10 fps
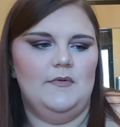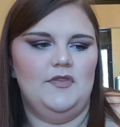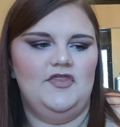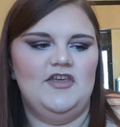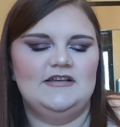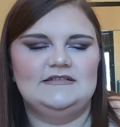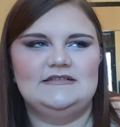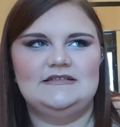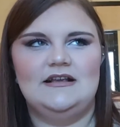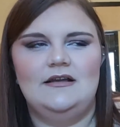
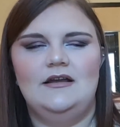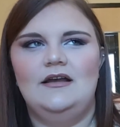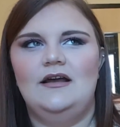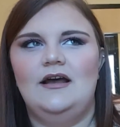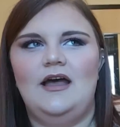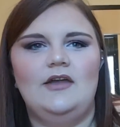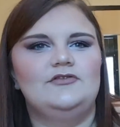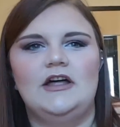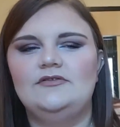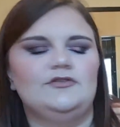This
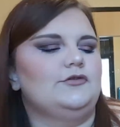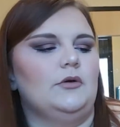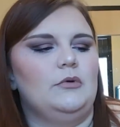I've loved for